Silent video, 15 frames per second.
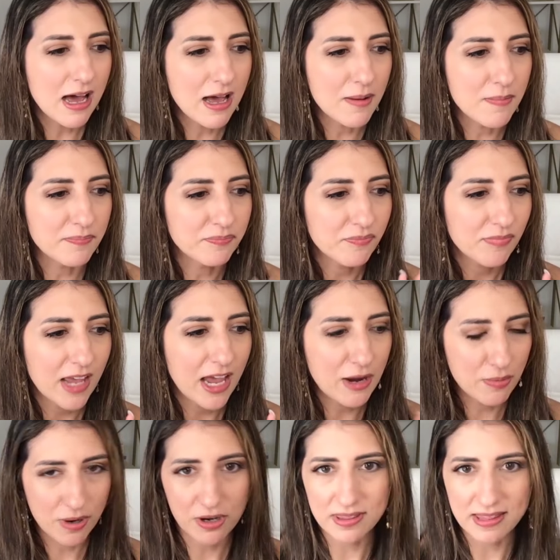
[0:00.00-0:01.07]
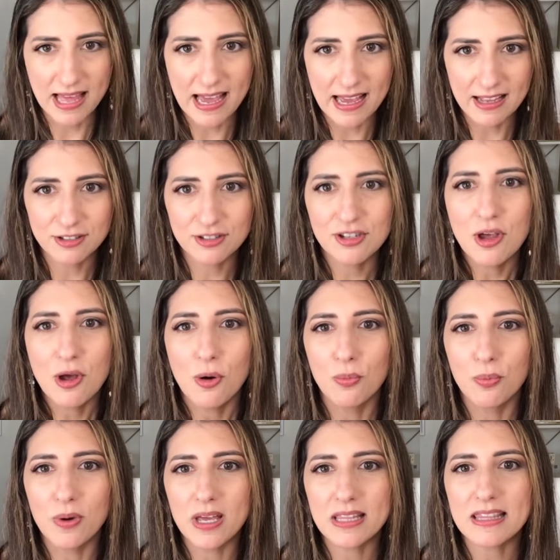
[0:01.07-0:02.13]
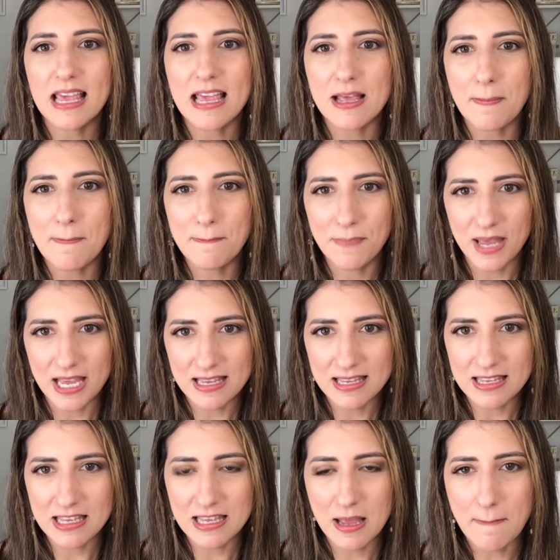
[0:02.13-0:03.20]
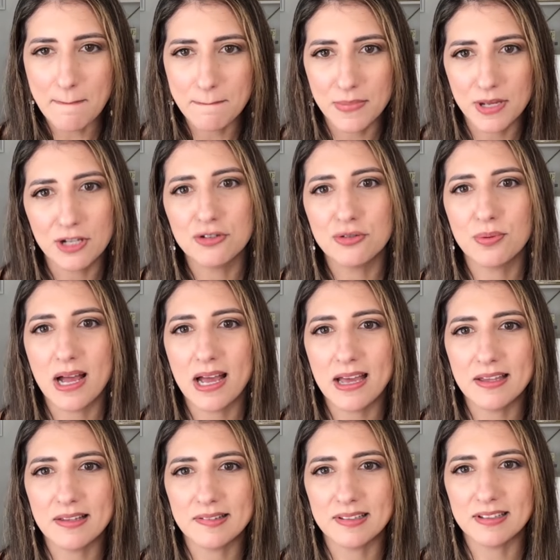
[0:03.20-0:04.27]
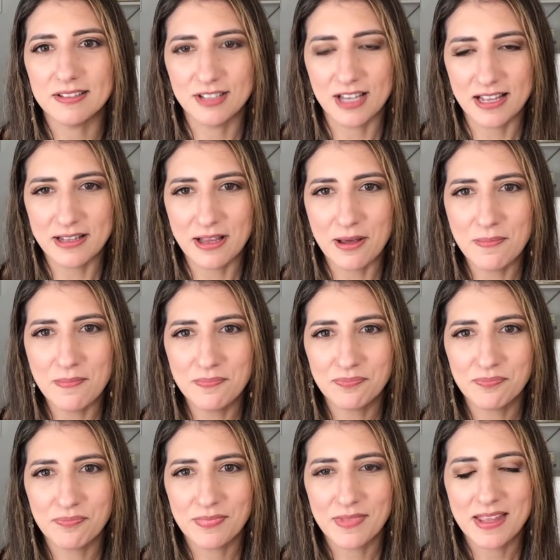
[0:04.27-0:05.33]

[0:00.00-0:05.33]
Um, I wear that with a baggy mid-rise denim.